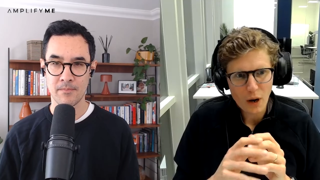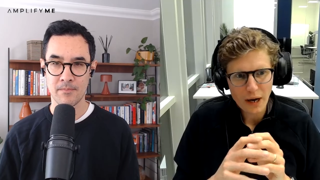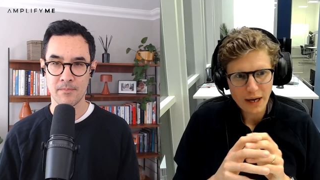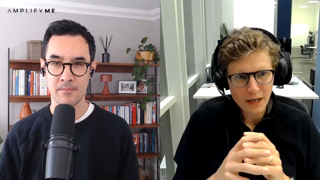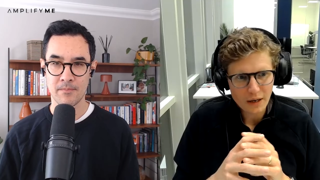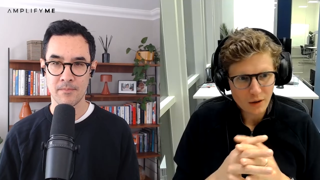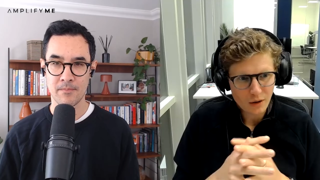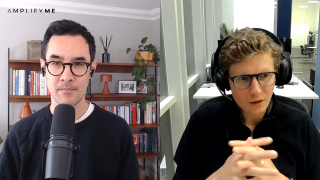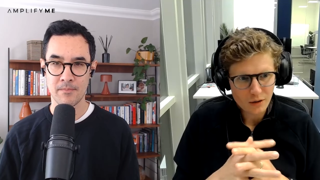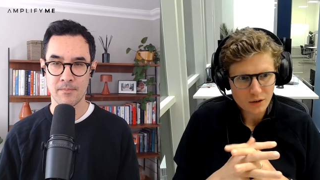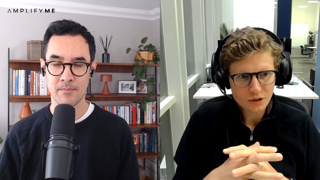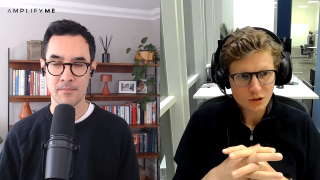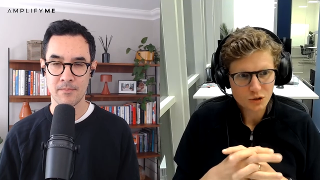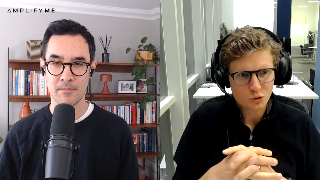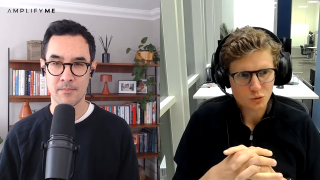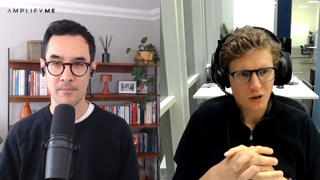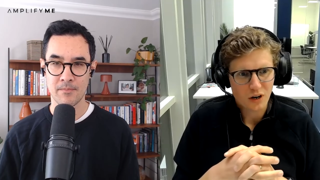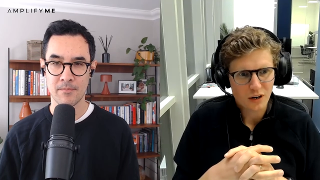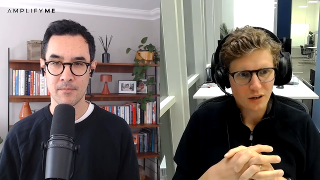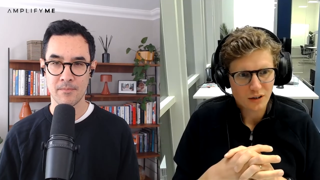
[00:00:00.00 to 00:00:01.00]
Speaker 1: weight
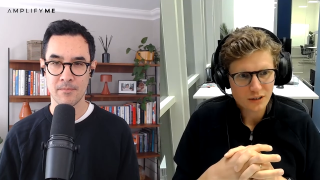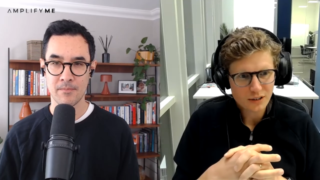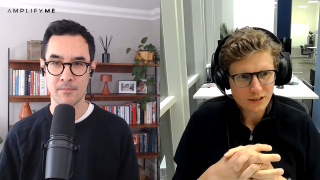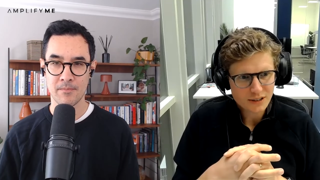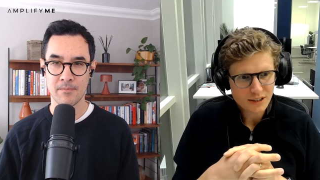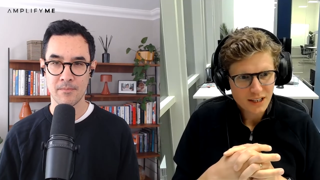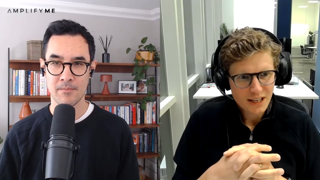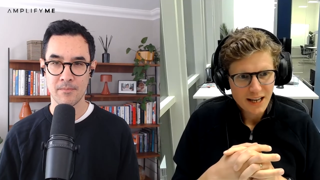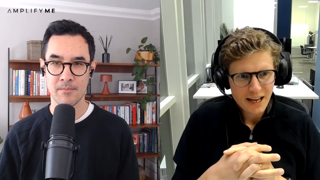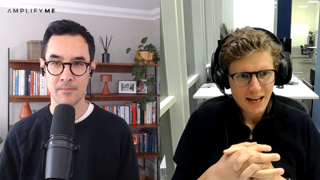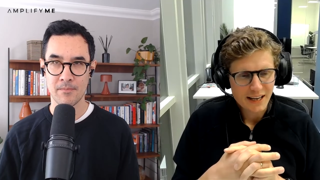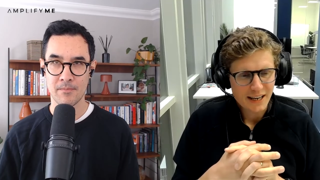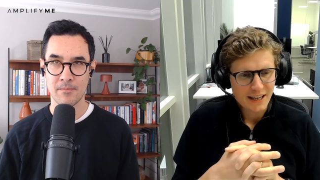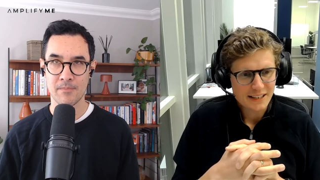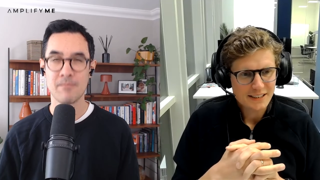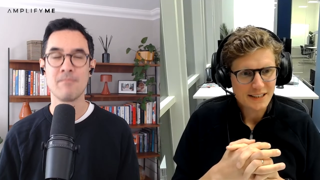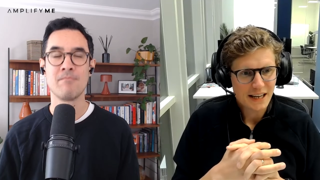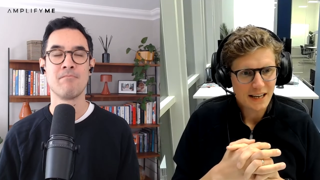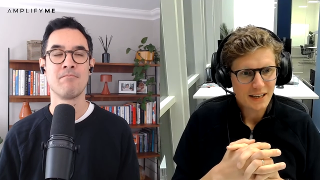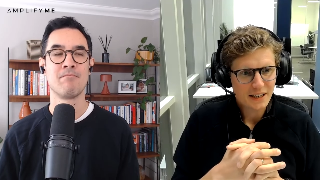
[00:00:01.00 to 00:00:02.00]
loss drugs,
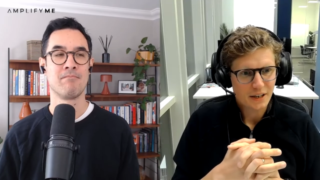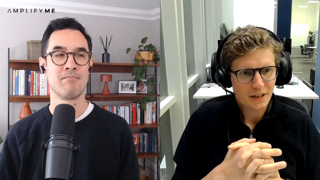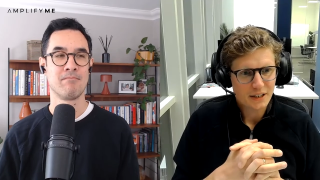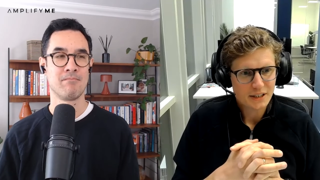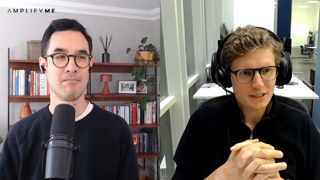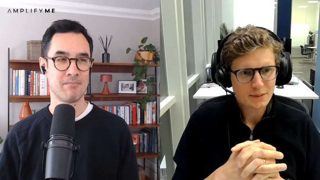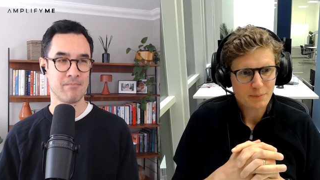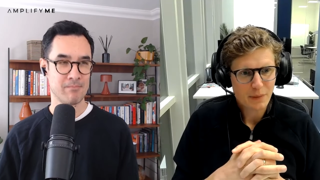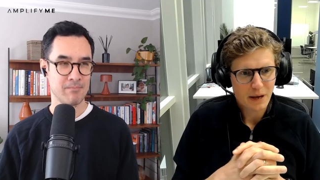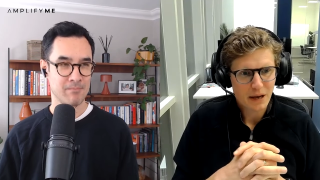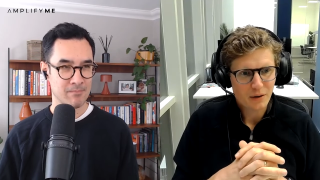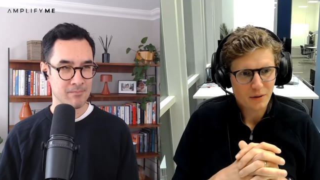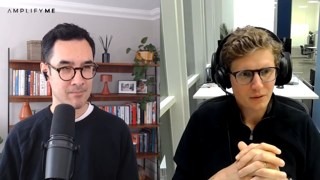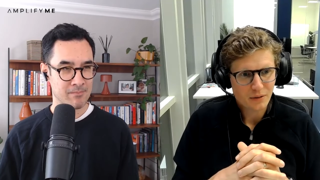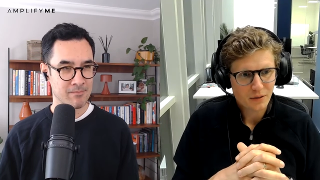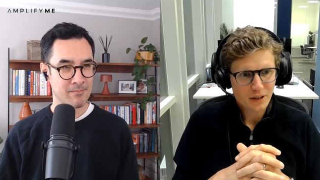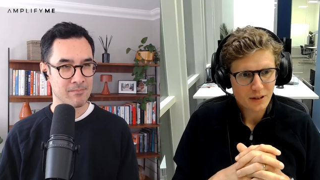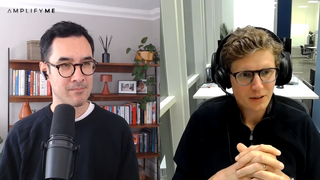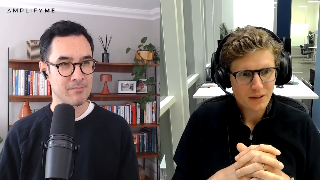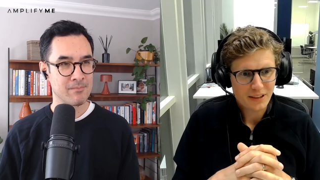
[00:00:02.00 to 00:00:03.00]
and is that going to
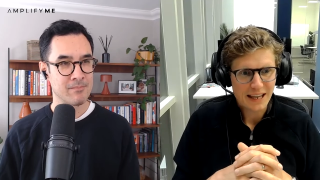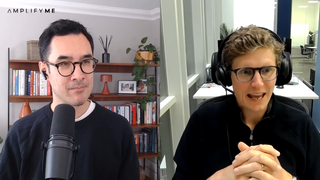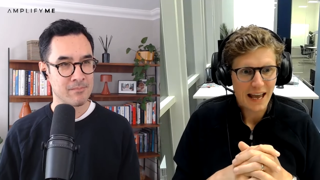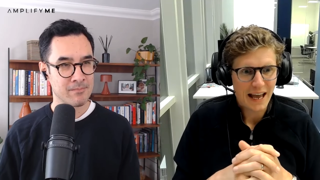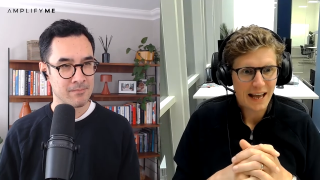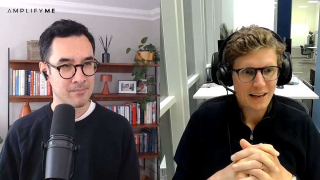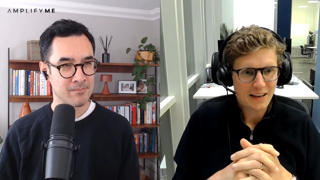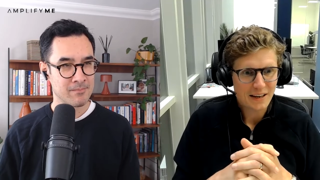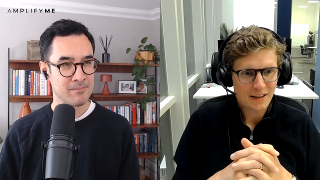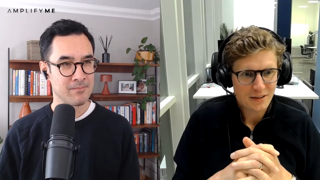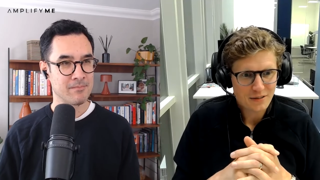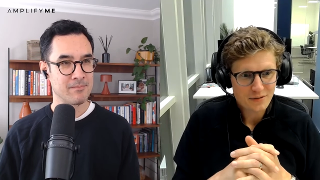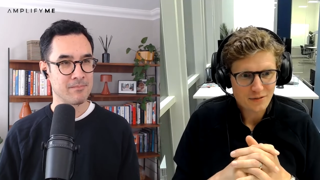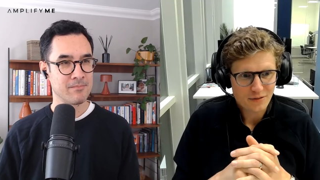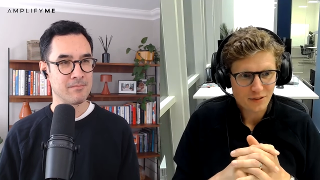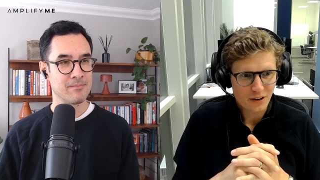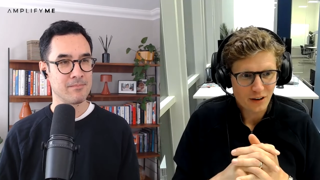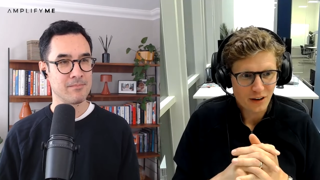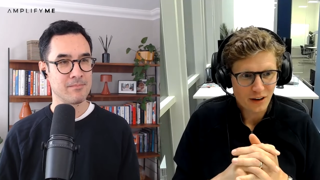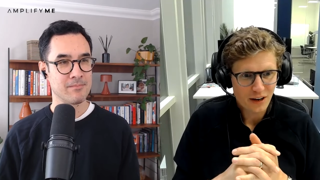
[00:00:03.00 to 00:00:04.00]
spell the
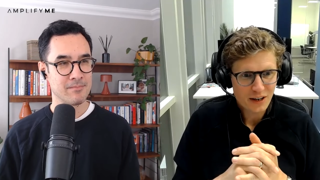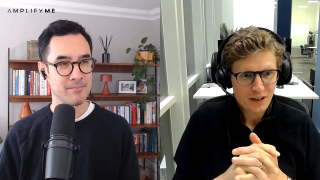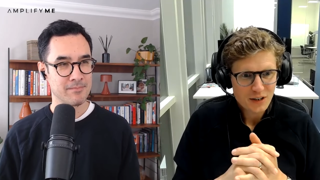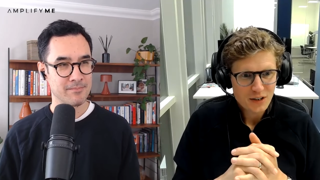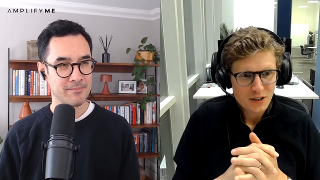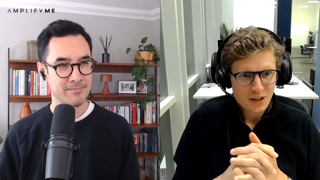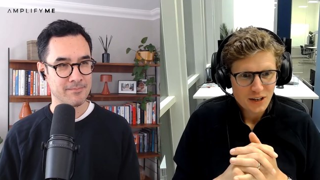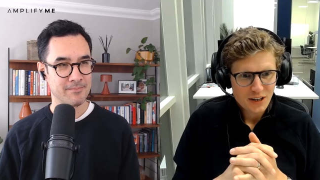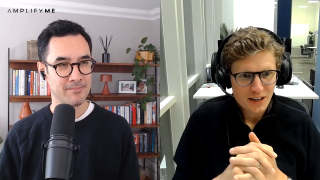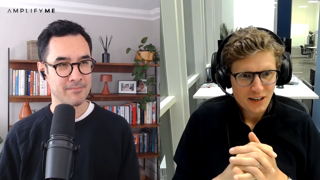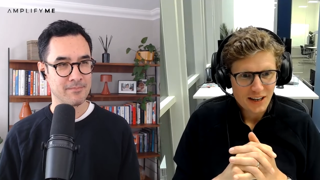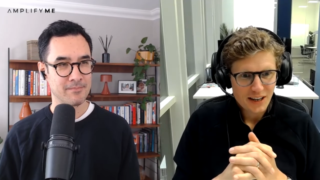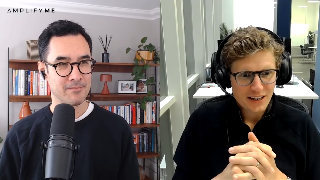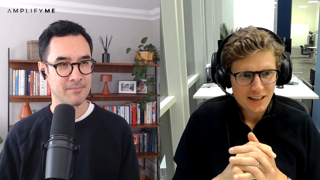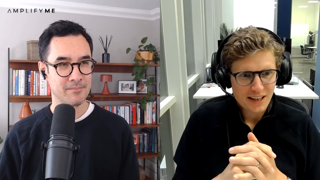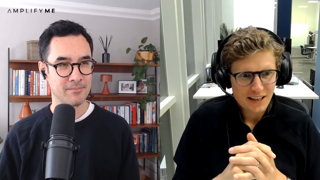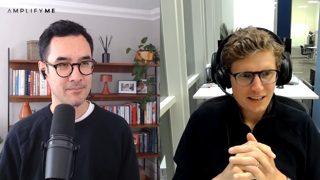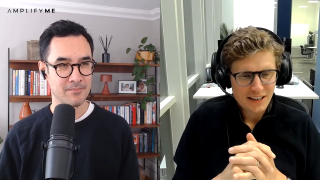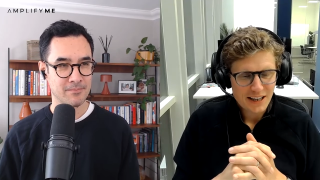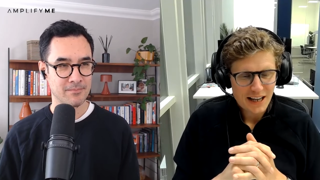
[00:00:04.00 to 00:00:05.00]
end for
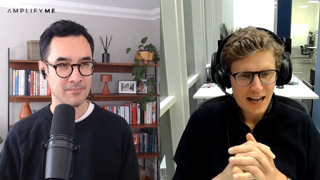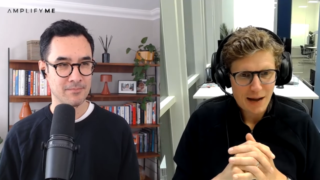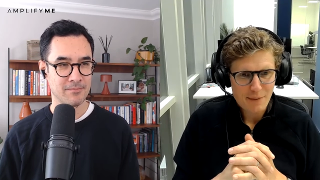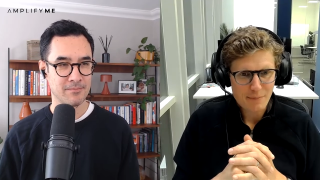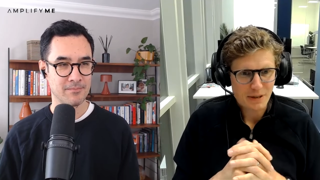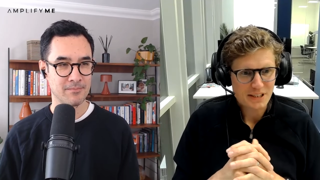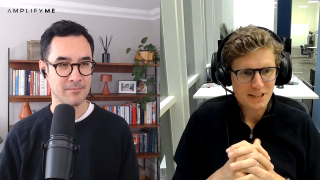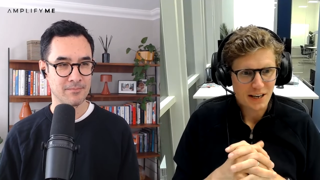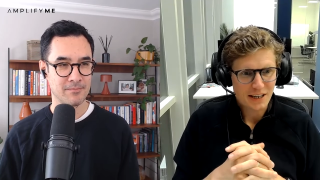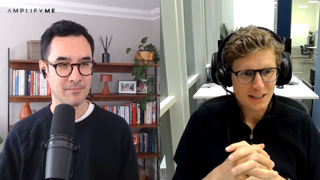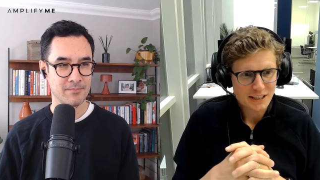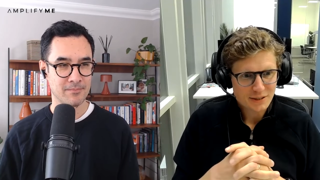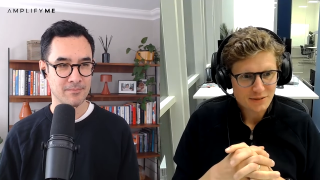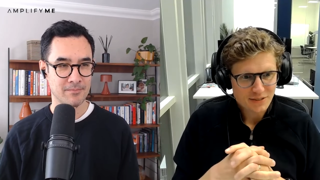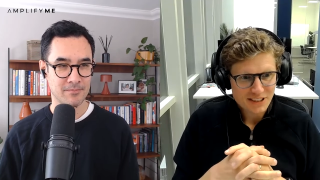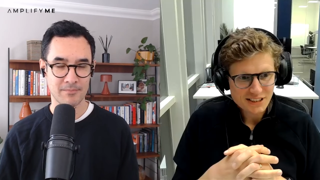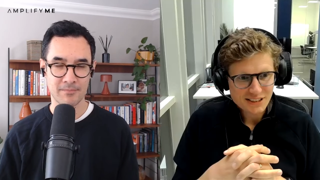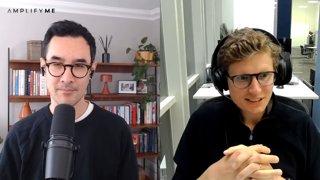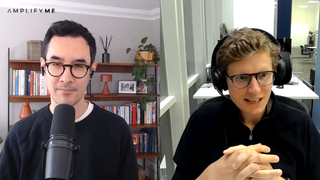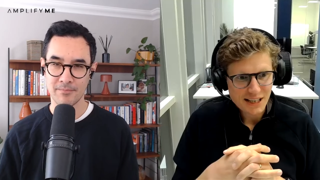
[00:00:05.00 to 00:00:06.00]

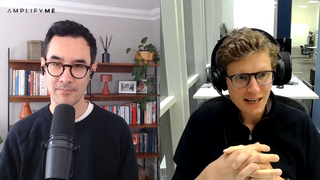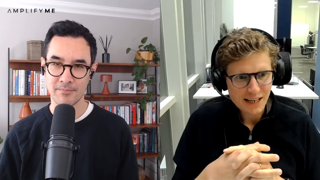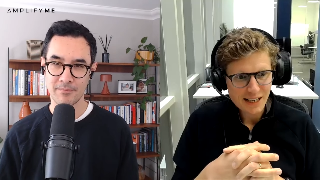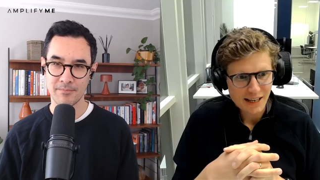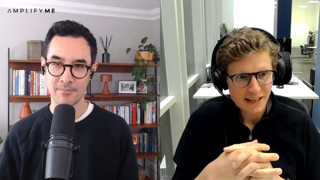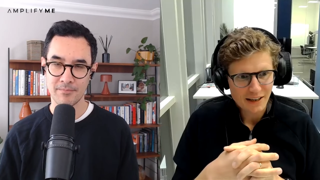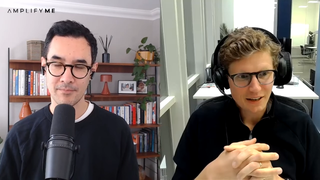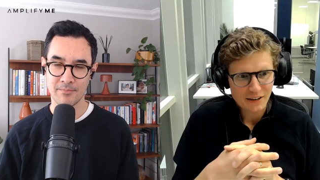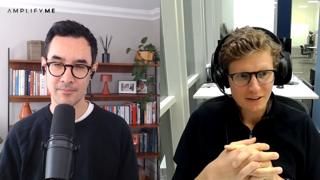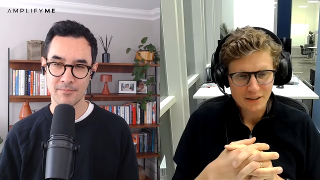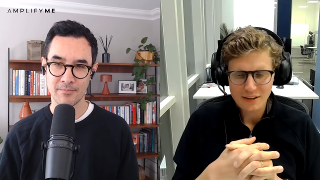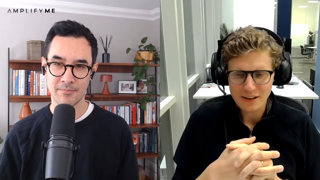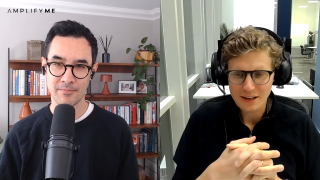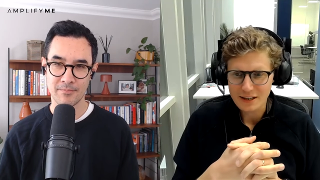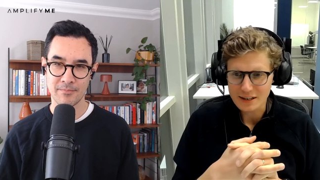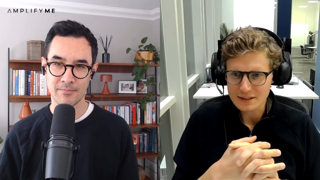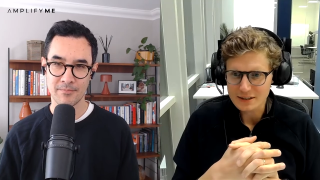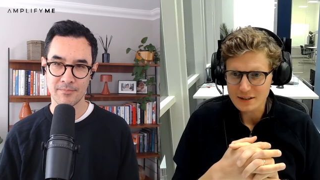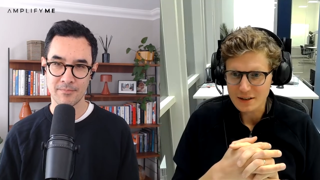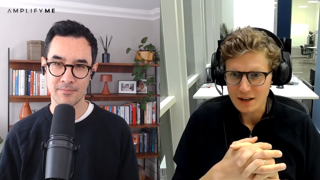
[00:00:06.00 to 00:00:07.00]
appetites for snacking and
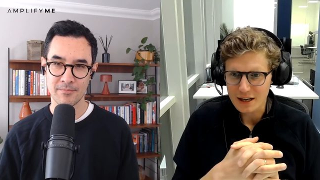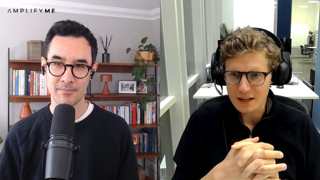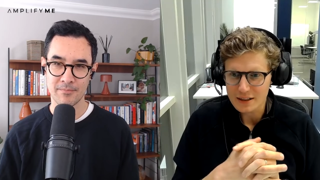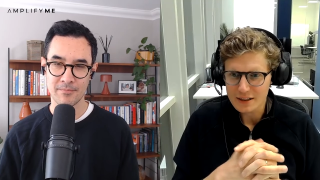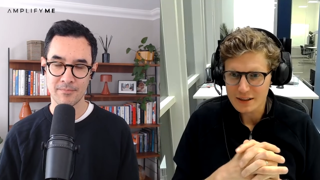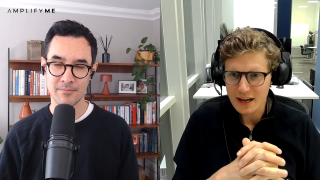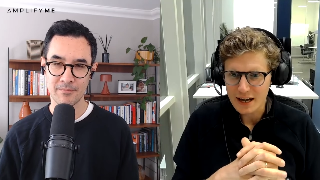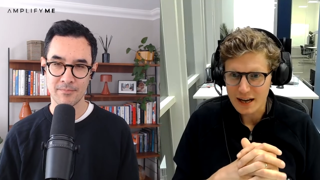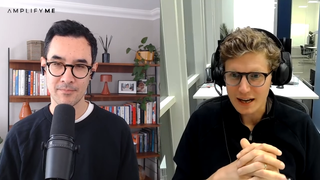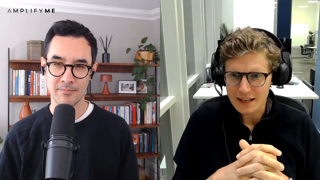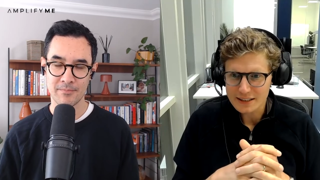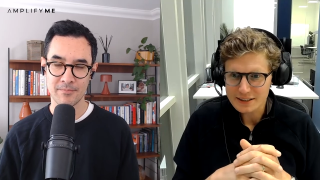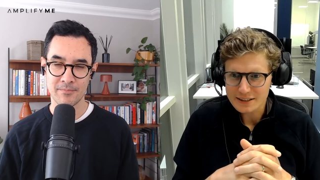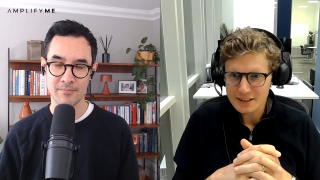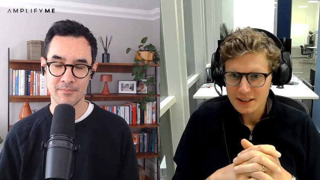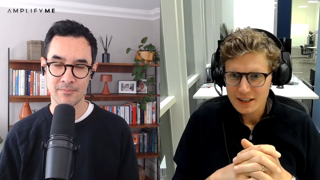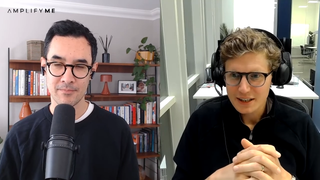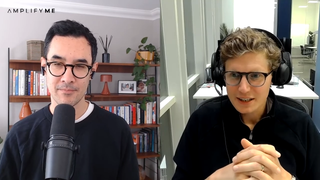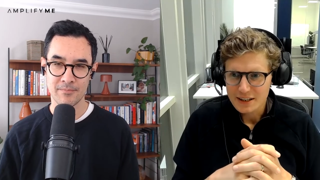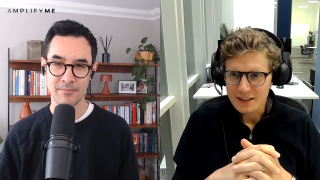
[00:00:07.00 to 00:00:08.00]
things like
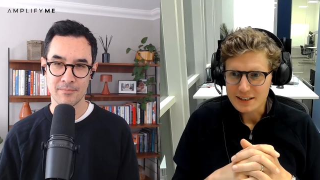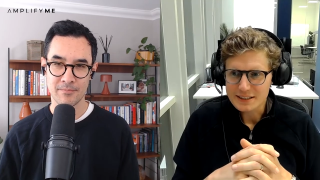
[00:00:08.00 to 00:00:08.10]
that?